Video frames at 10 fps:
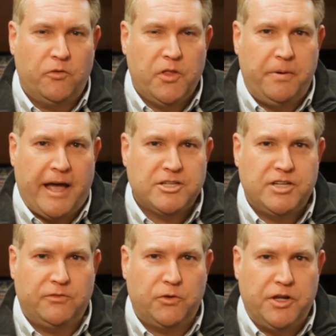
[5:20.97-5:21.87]
over the past
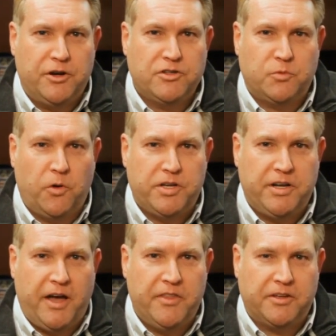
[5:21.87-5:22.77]
several years
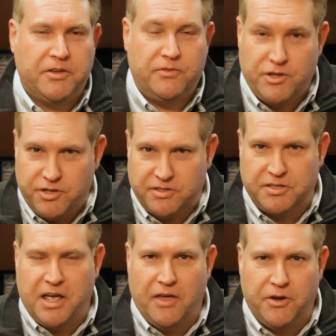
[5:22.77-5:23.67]
working on the convention
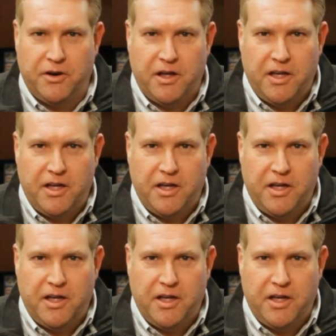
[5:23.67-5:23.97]
together.